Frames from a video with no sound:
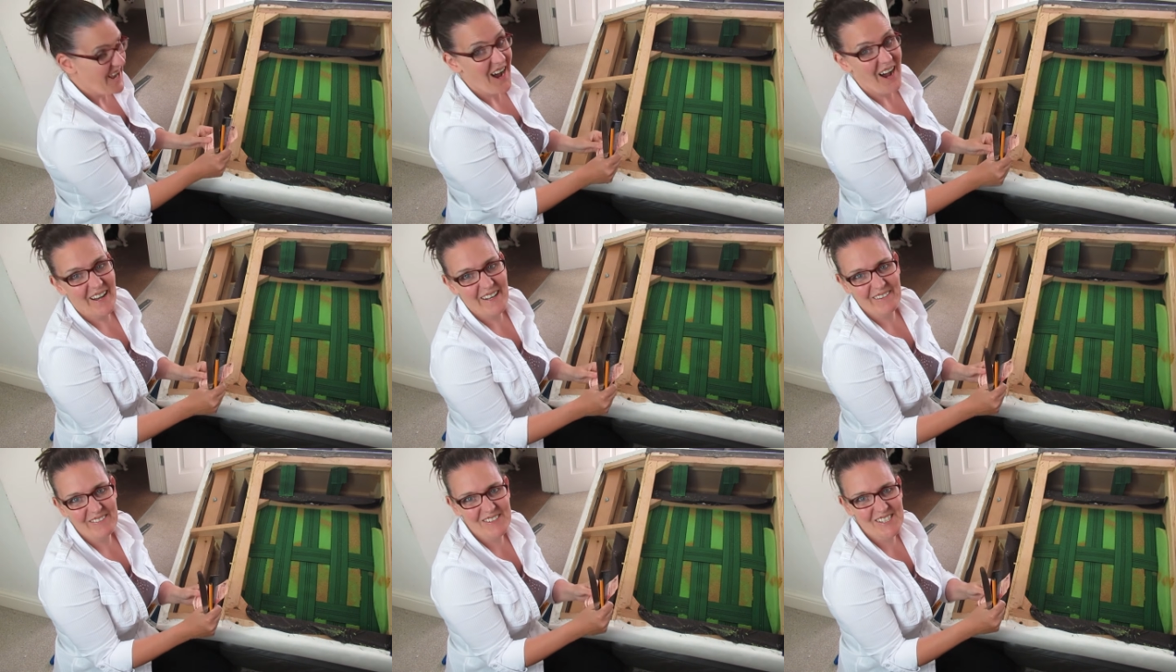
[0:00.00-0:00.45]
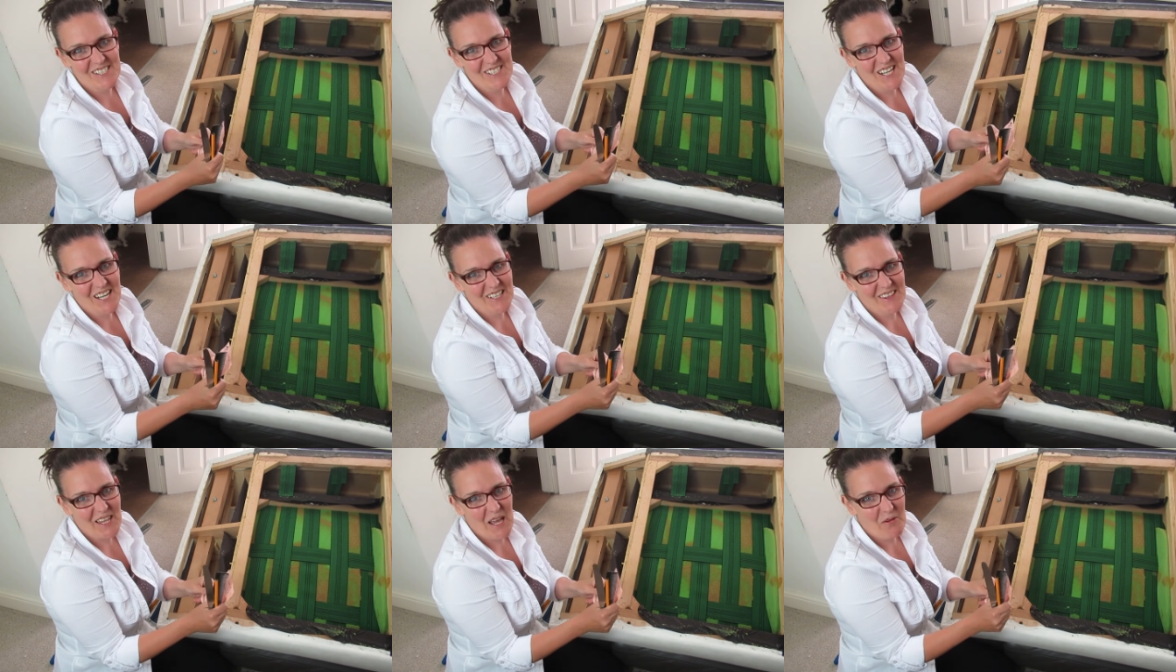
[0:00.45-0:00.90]
I'll have to
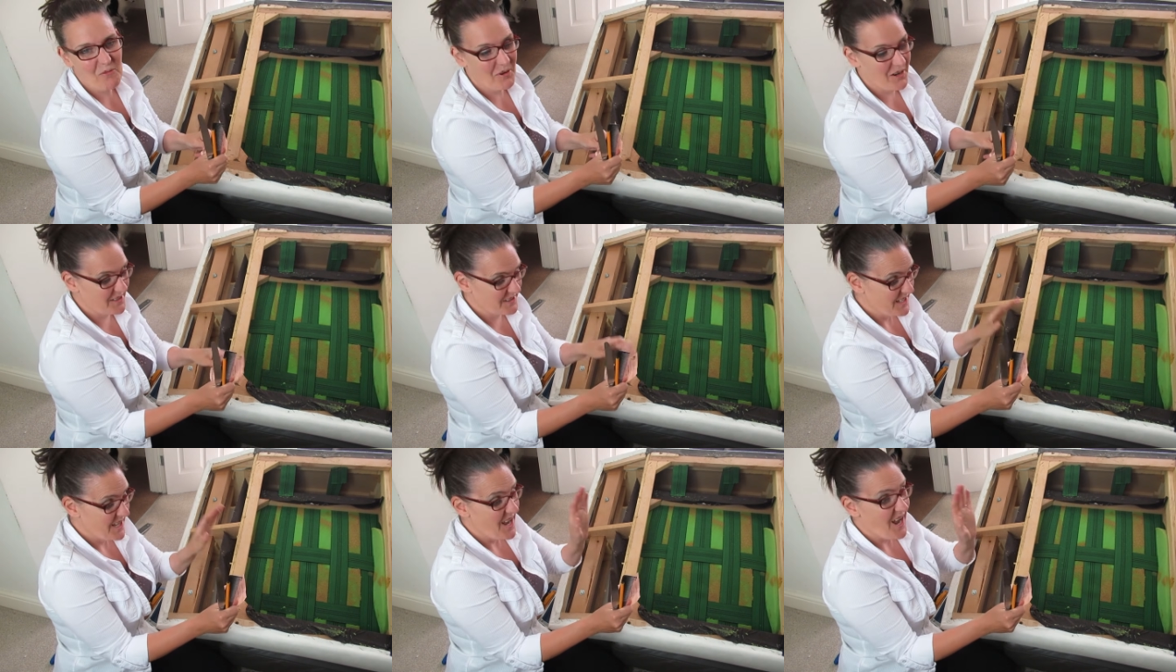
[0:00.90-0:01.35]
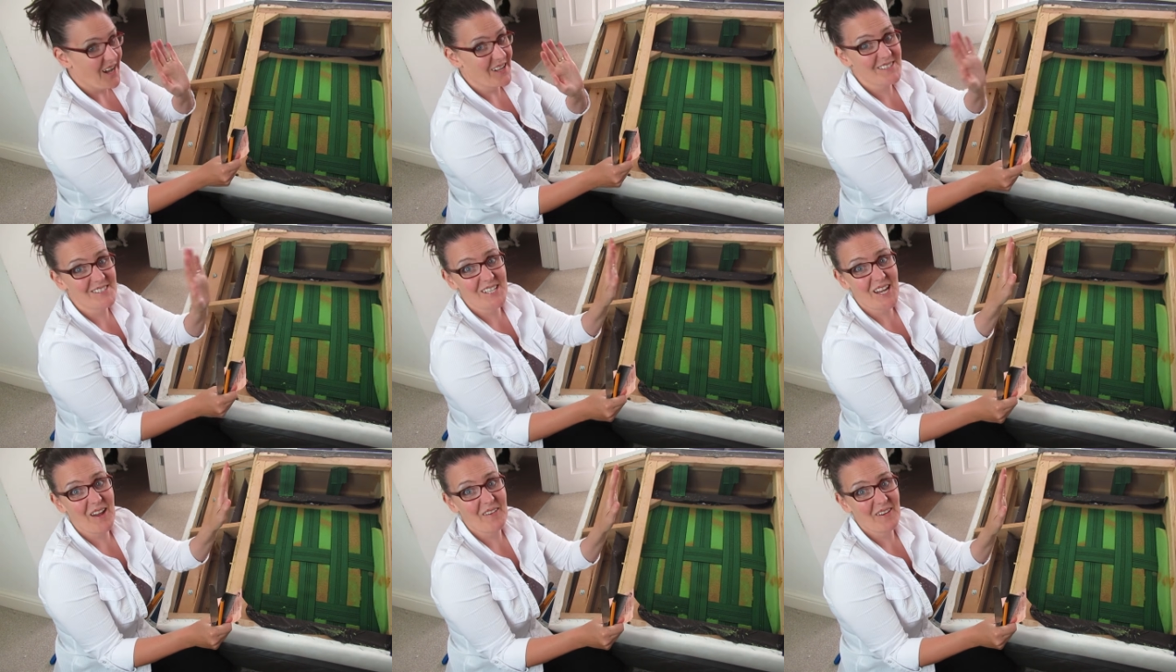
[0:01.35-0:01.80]
check that one.
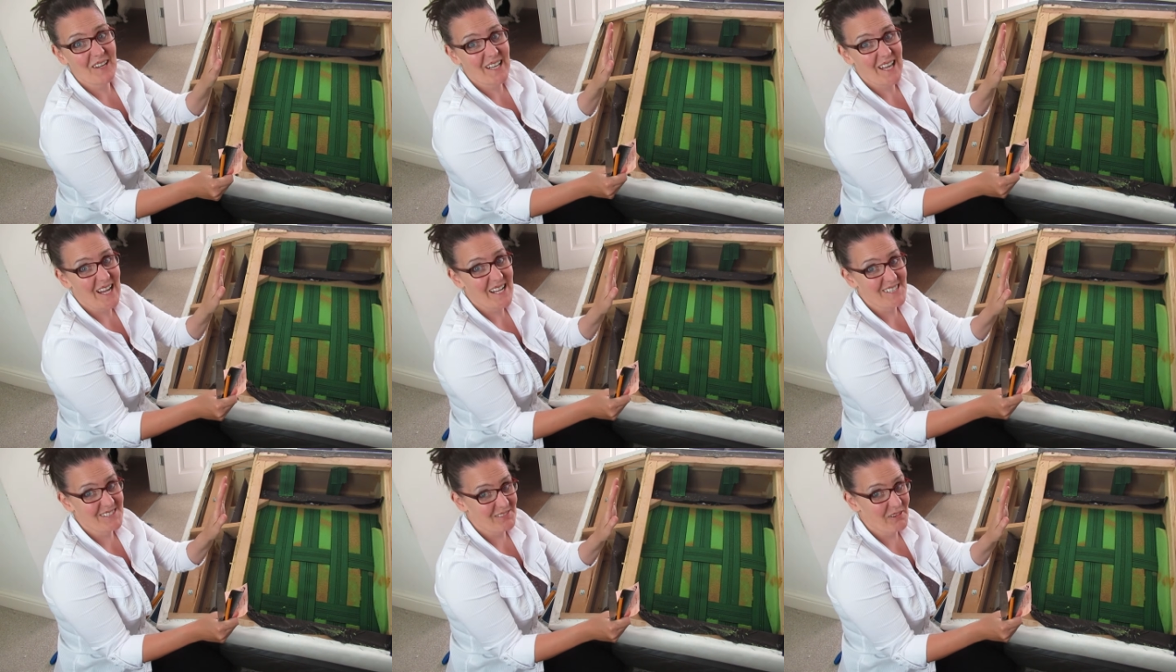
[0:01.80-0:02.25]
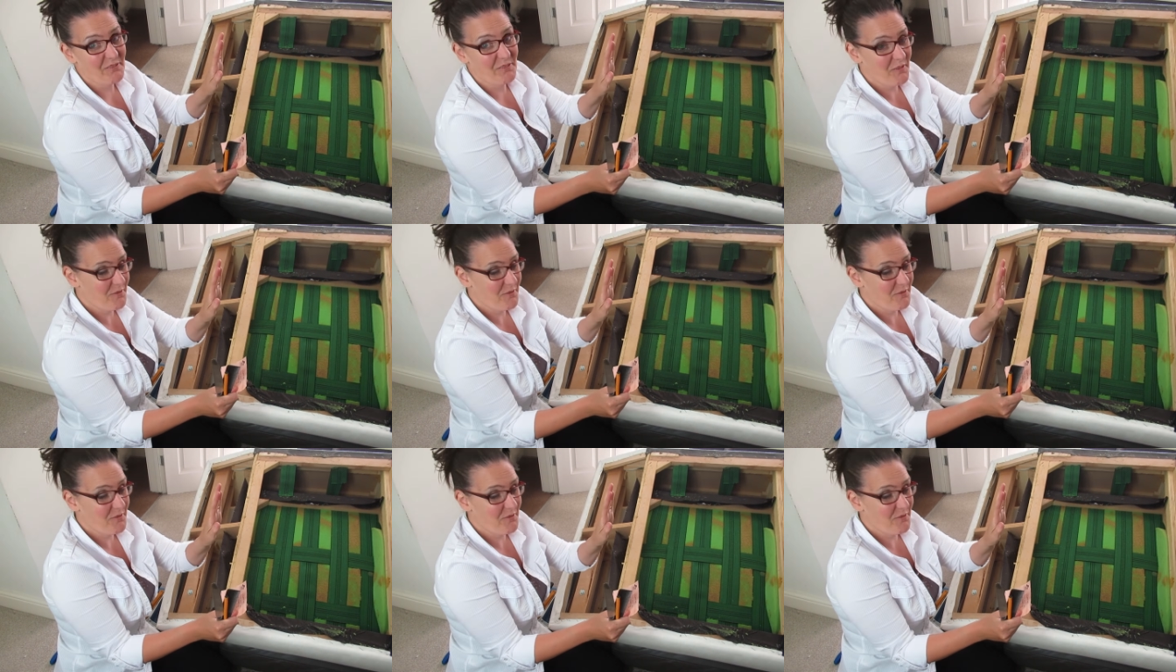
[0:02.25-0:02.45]
I'll tell you later if